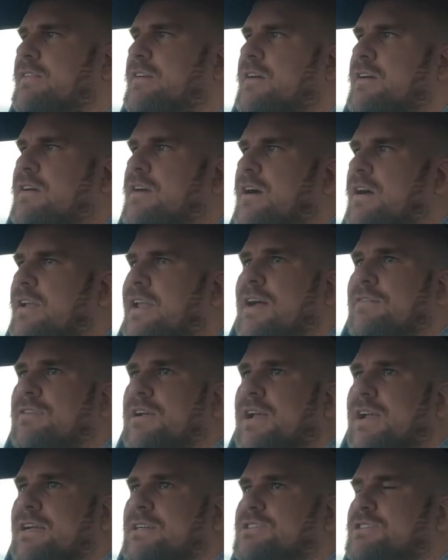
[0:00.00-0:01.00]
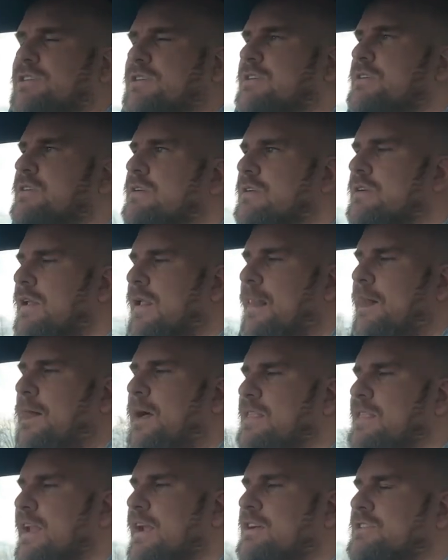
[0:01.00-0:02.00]
a navigation,
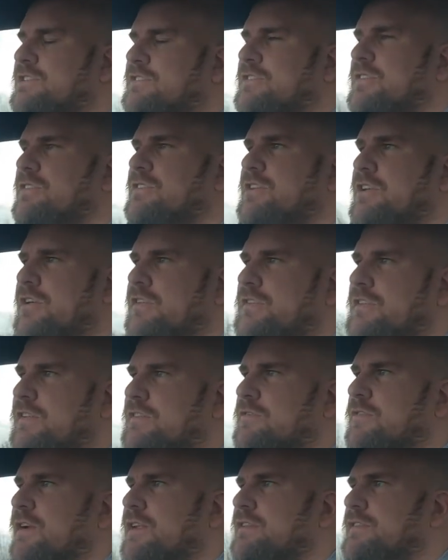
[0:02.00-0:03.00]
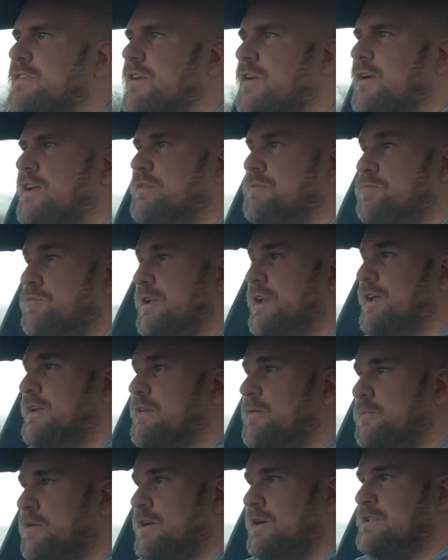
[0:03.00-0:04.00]
and then I just use this screen. So it's brilliant.
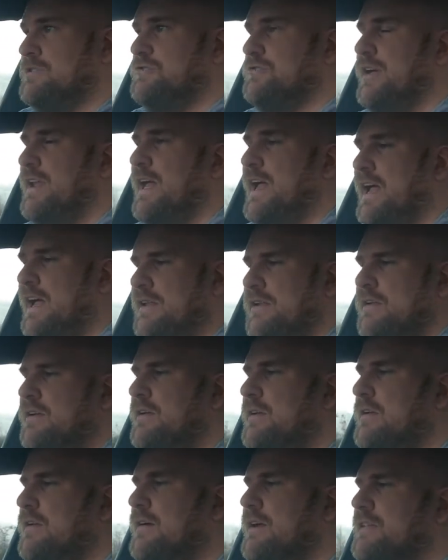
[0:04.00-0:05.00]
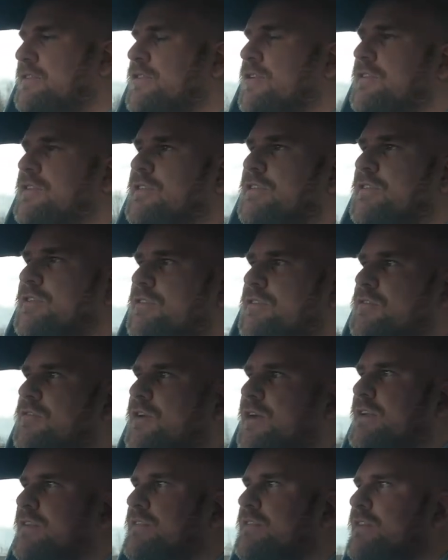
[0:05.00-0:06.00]
I'm looking straight ahead. It's got the 2
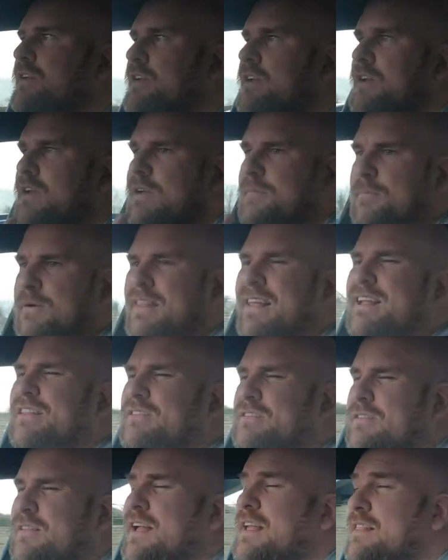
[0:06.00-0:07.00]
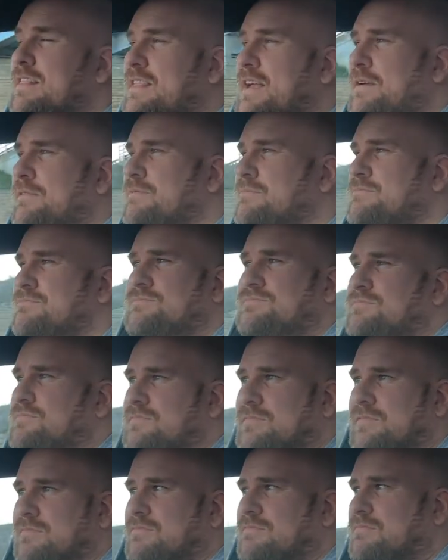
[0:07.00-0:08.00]
screens. But
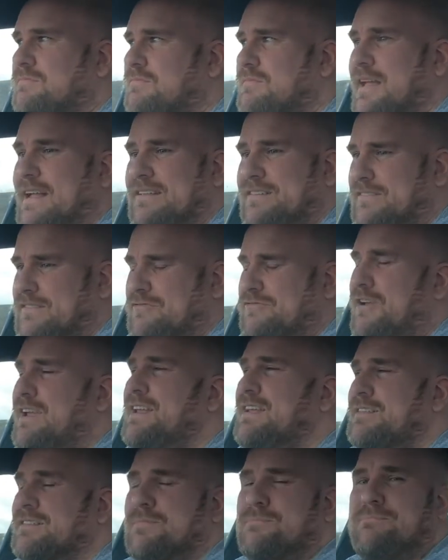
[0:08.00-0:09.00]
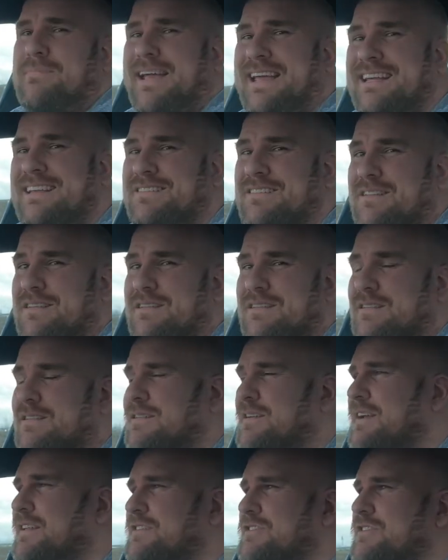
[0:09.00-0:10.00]
that screen is amazing.
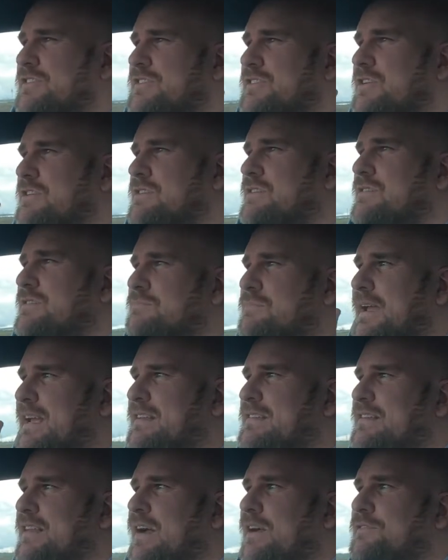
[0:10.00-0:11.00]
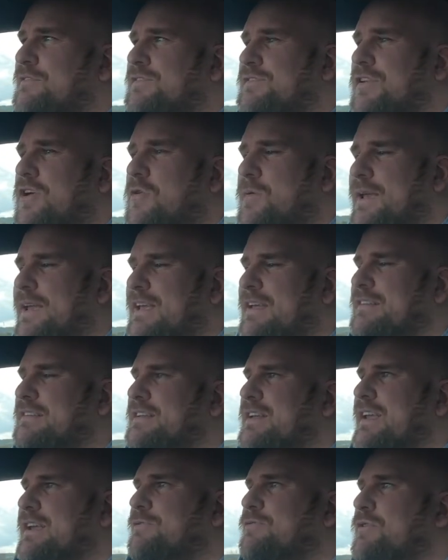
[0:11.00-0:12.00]
It just makes life so
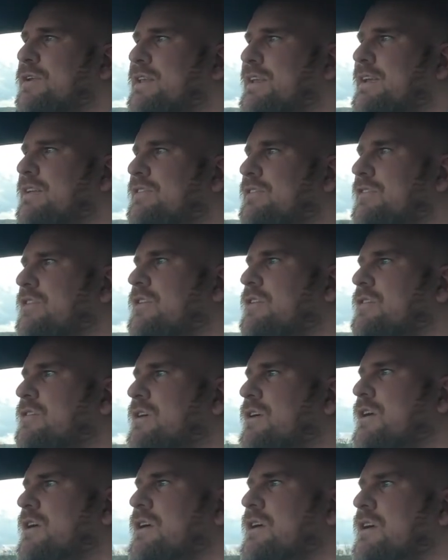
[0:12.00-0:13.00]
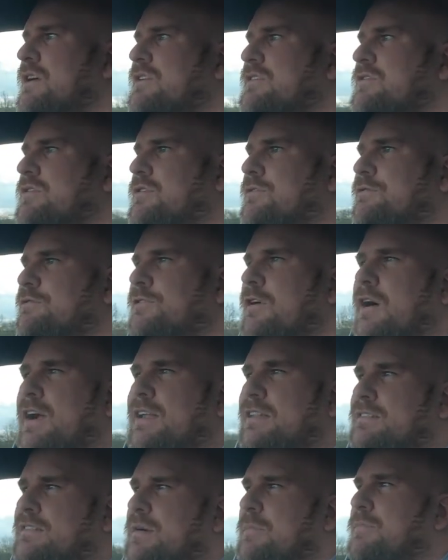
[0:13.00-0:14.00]
easy if we need to sort of
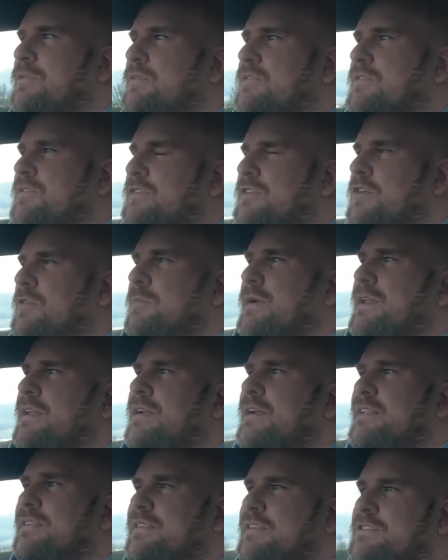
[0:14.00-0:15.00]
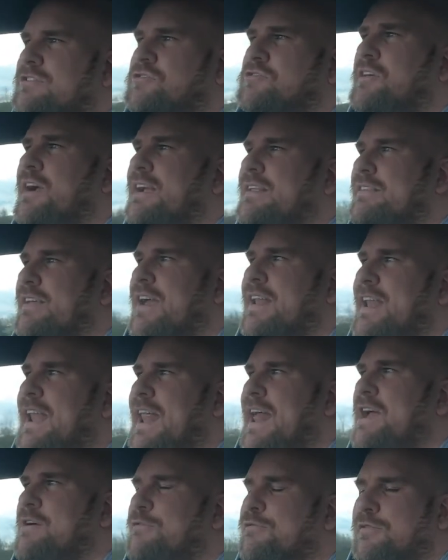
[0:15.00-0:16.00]
find something or zoom in. And I did a track day at an
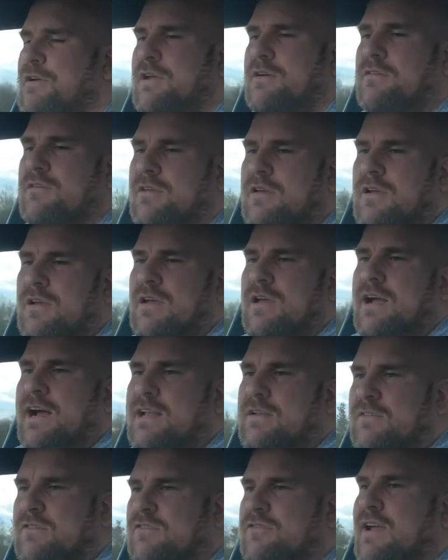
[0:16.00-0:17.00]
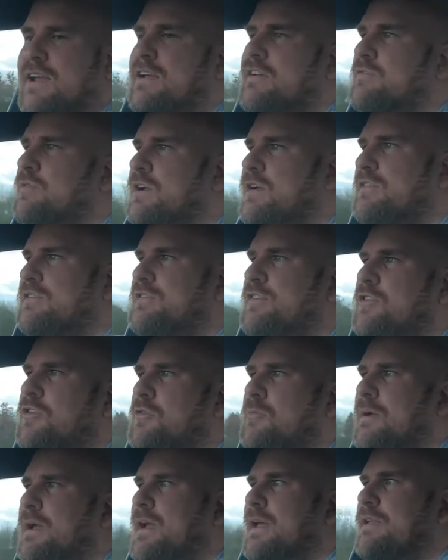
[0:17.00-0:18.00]
airfield, and it was great because we could
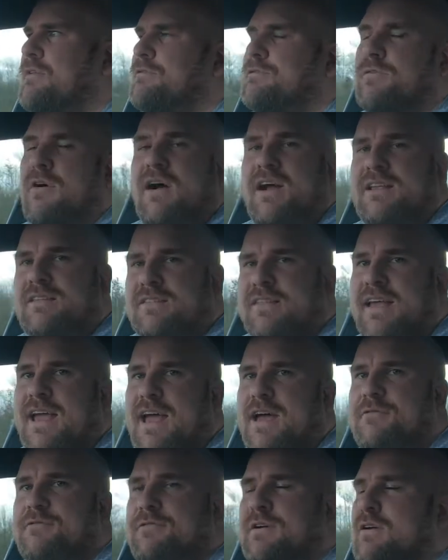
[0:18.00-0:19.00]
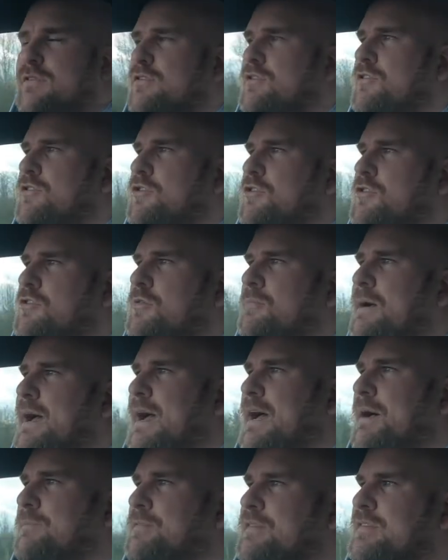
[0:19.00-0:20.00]
zoom in, find the airfield on Google
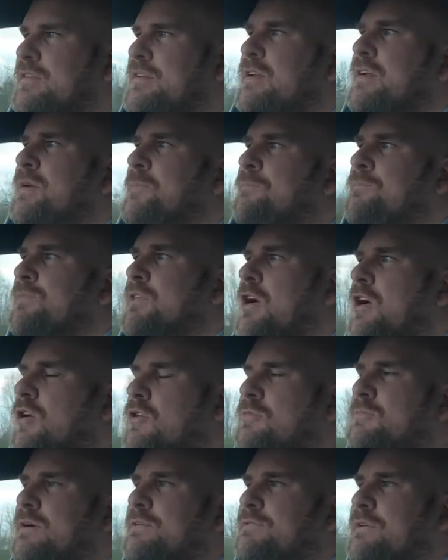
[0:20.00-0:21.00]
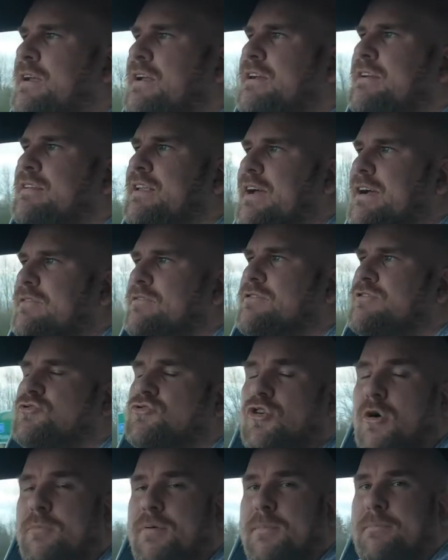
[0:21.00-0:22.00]
Maps, hold my finger down to
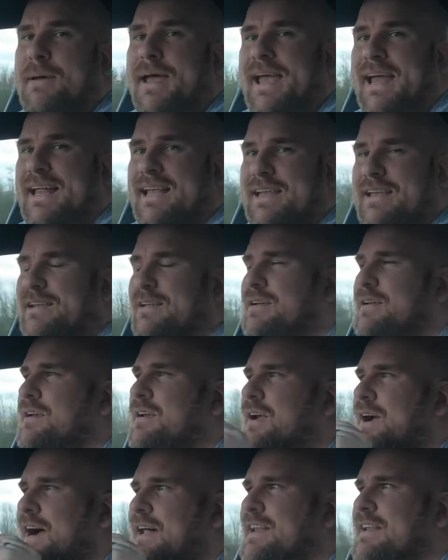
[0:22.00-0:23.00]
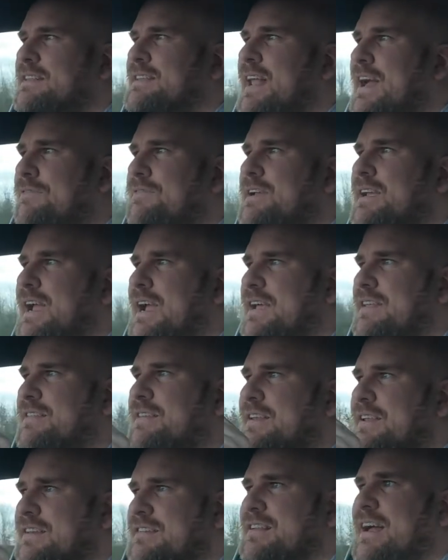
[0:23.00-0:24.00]
drop a pin, and it
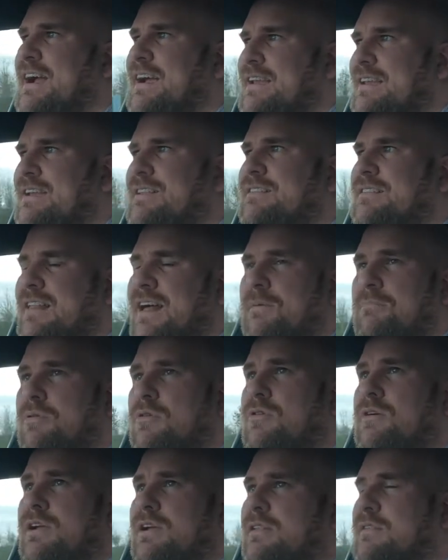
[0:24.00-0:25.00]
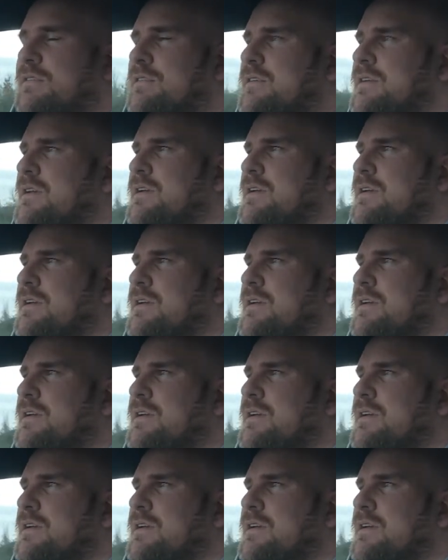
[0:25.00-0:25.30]
navigated exactly to that point,